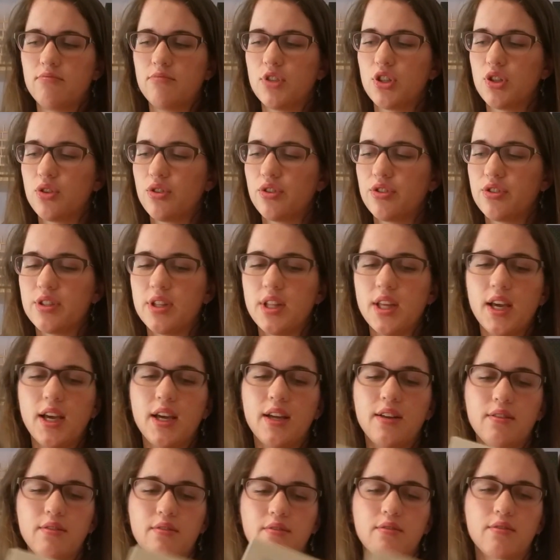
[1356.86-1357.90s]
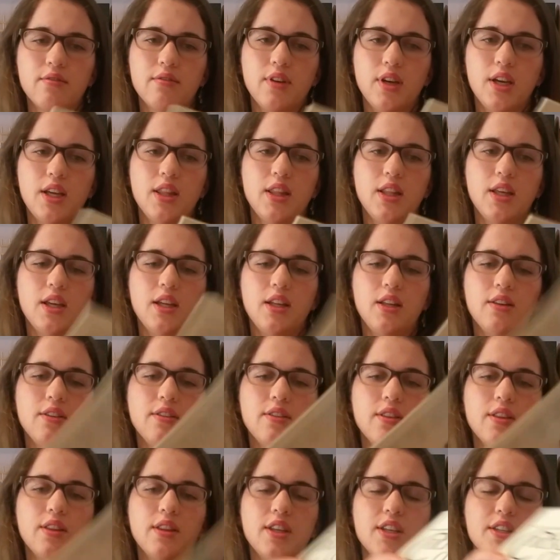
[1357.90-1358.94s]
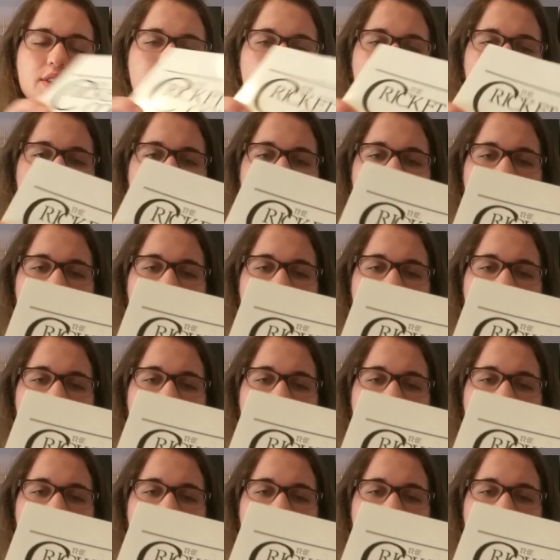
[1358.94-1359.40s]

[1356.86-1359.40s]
So there's that. And then this one